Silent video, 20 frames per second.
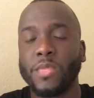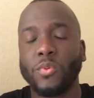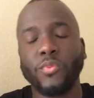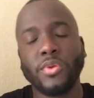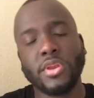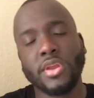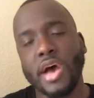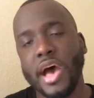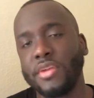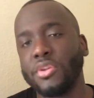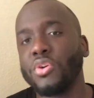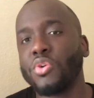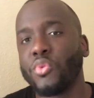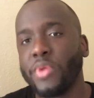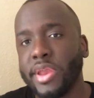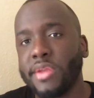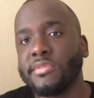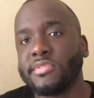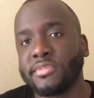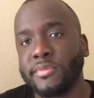we know
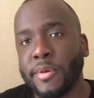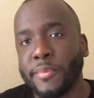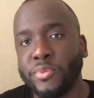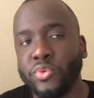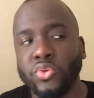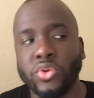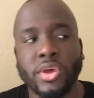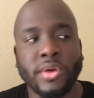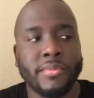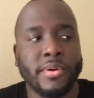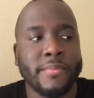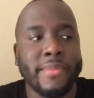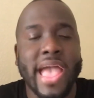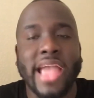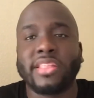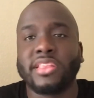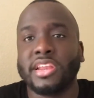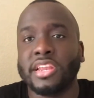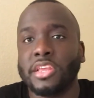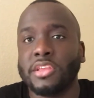Cueto was a Maputla, but
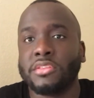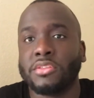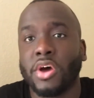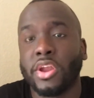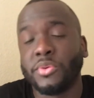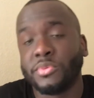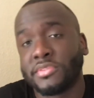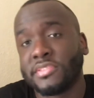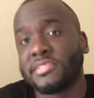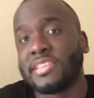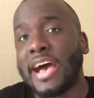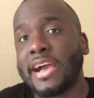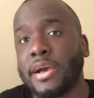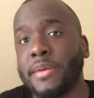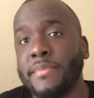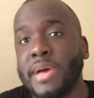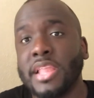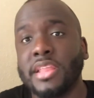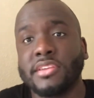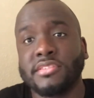back then he thought he was a
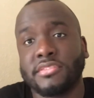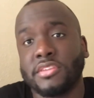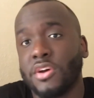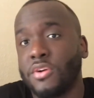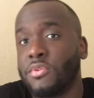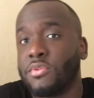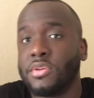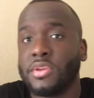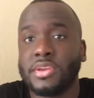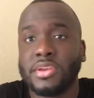Sacamela, so